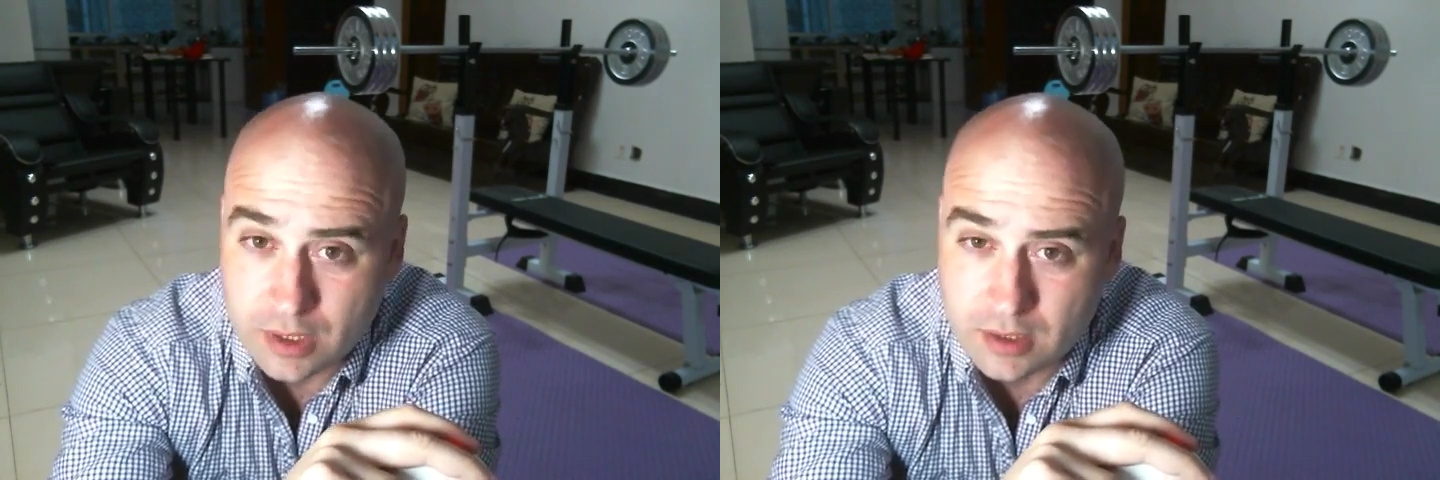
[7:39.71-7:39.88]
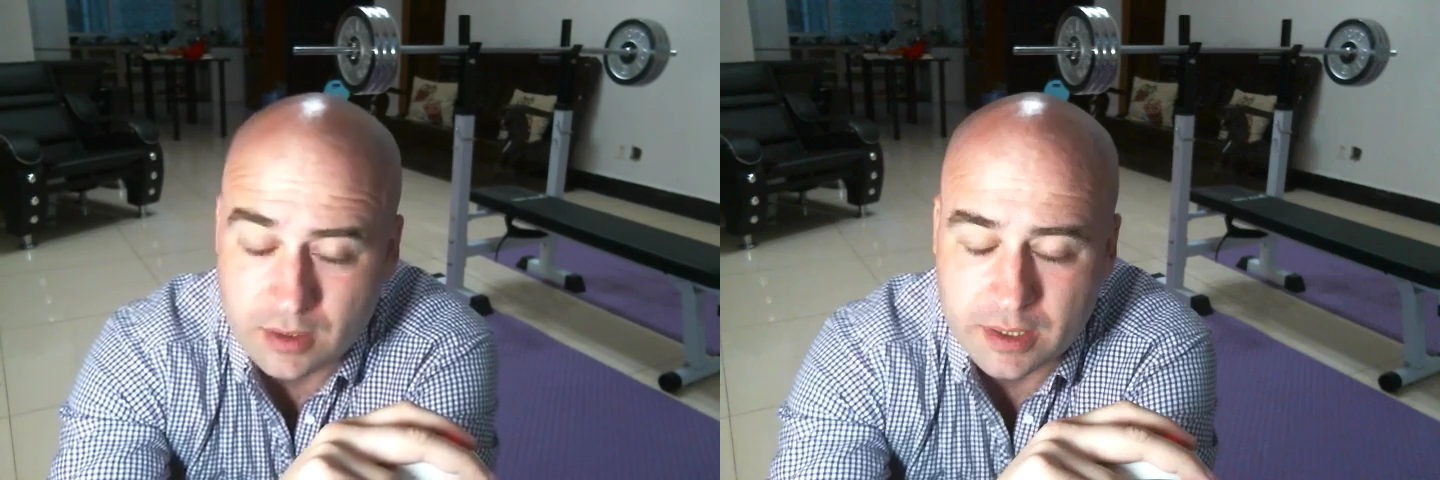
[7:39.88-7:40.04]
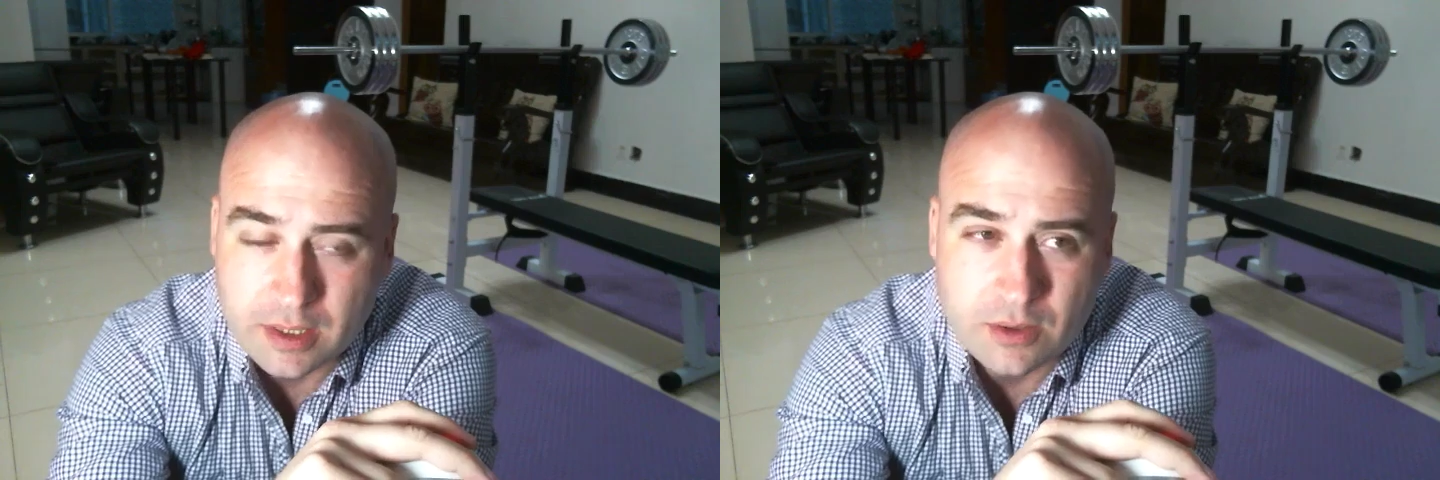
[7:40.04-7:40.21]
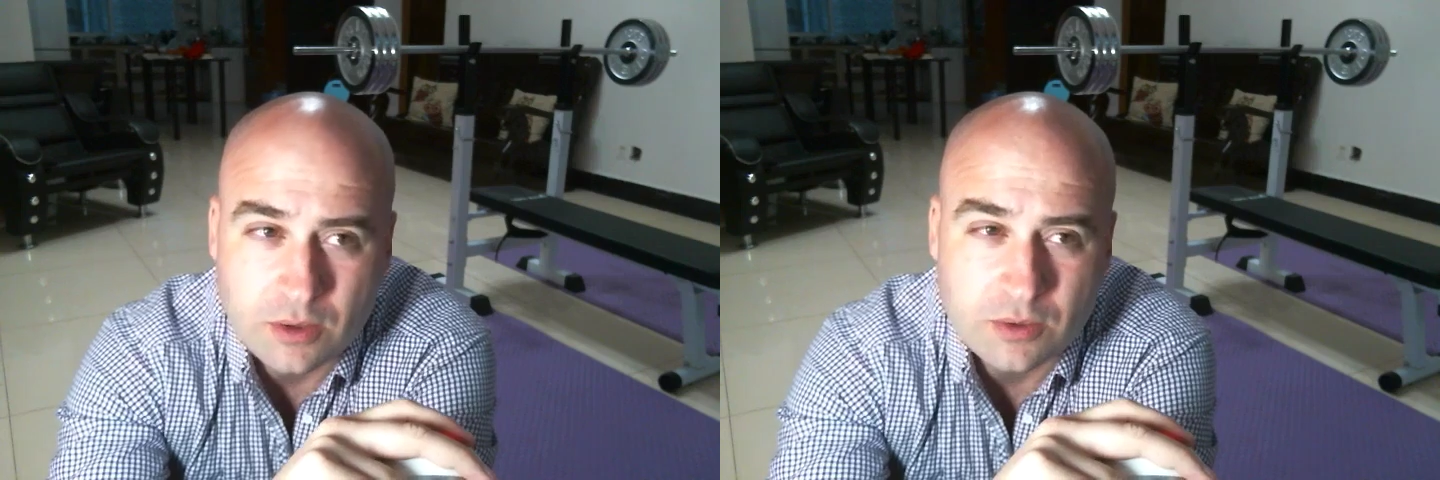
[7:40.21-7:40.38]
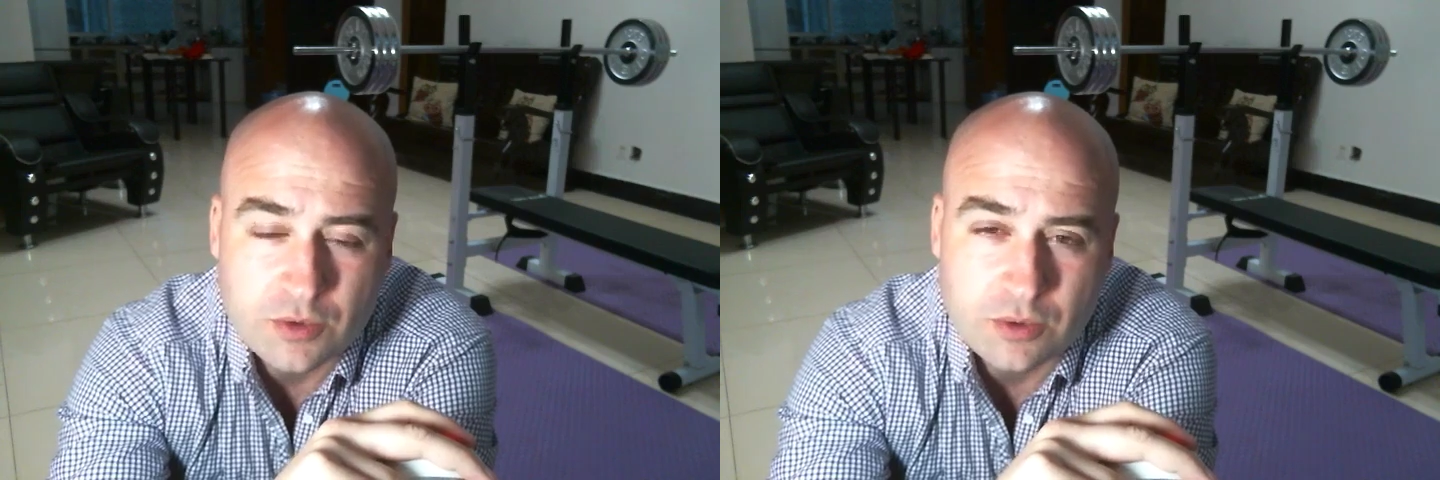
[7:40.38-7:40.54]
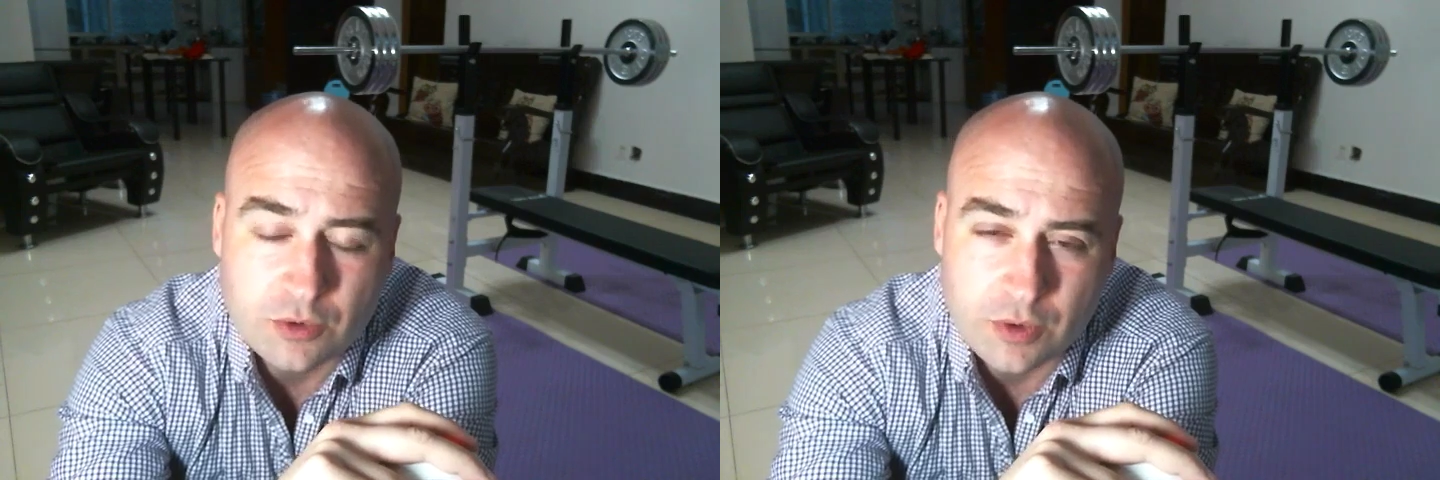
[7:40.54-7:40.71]
Italy
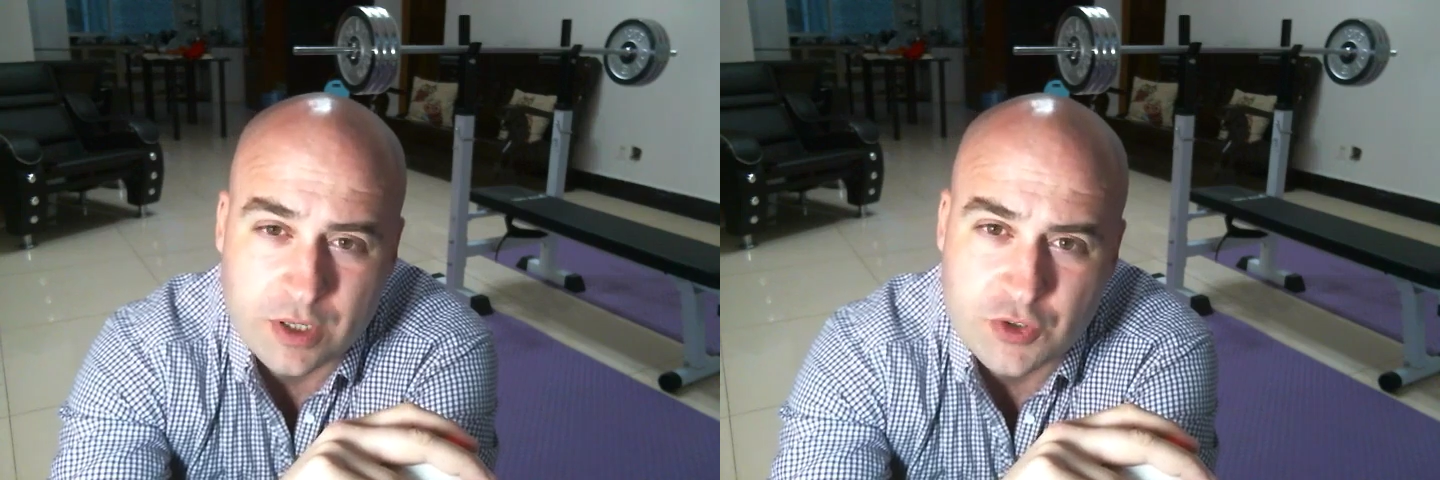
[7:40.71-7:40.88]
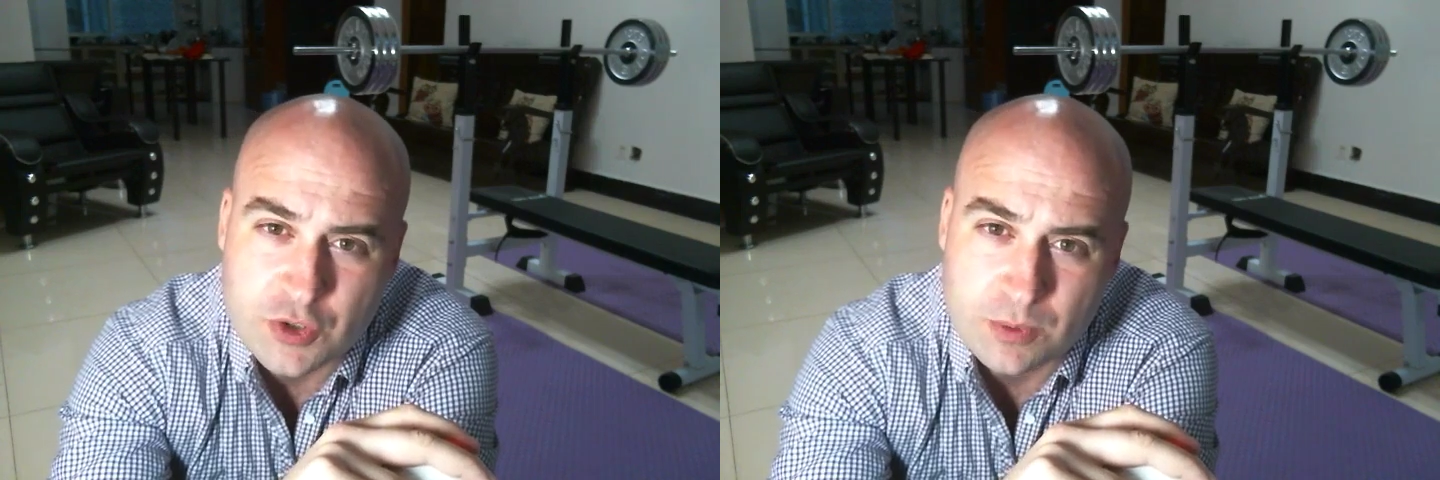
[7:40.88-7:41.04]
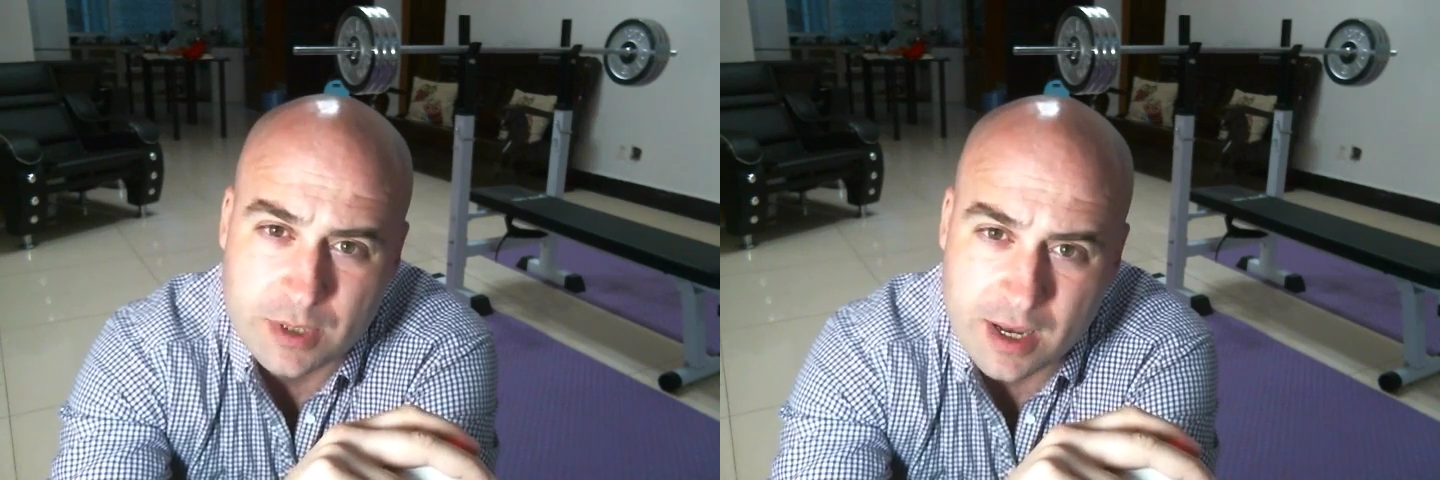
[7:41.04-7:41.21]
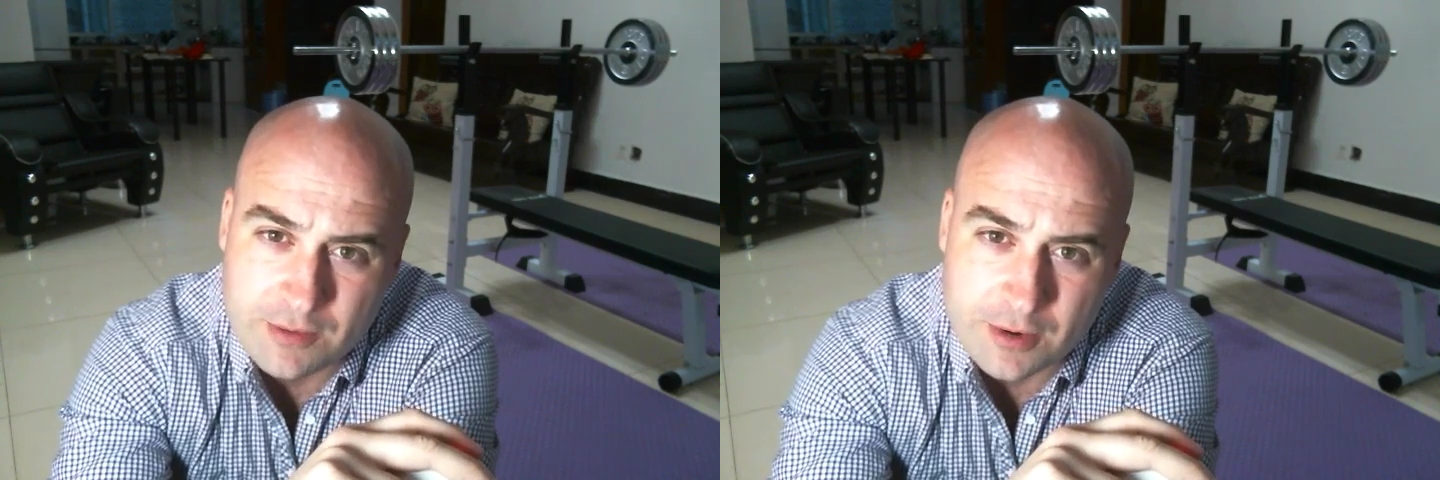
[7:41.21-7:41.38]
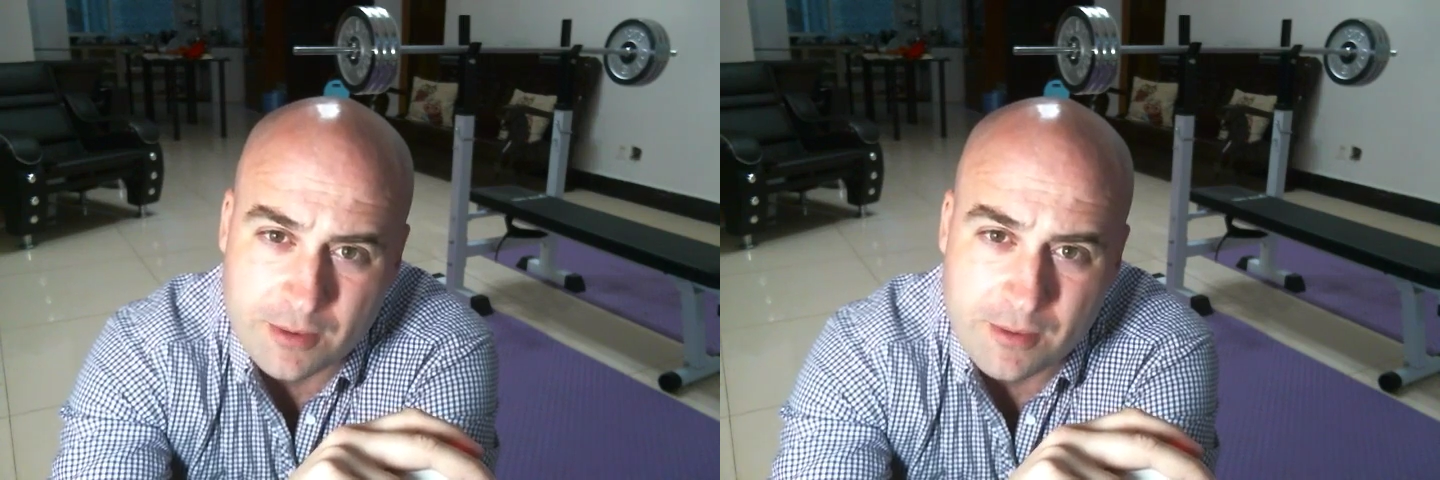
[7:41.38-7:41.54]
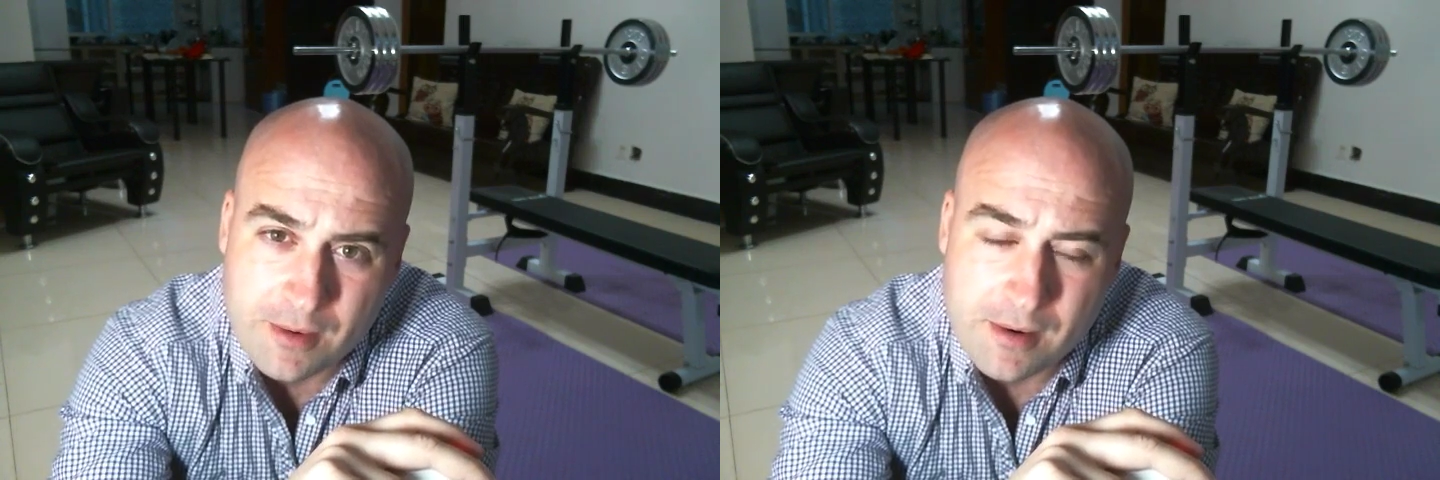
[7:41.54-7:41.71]
or Greece or what have you.